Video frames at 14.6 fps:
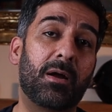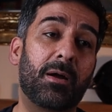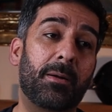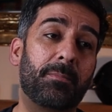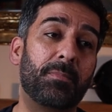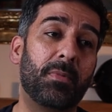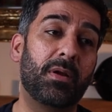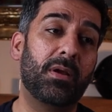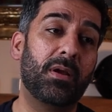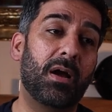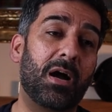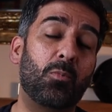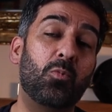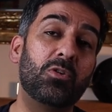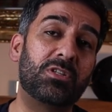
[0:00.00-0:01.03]
Uh,
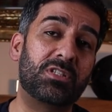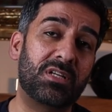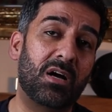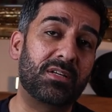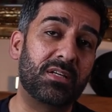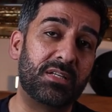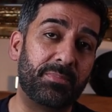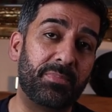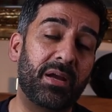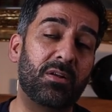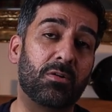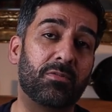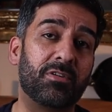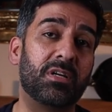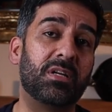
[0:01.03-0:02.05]
I wouldn't start a
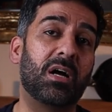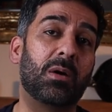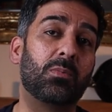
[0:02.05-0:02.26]
debate over it.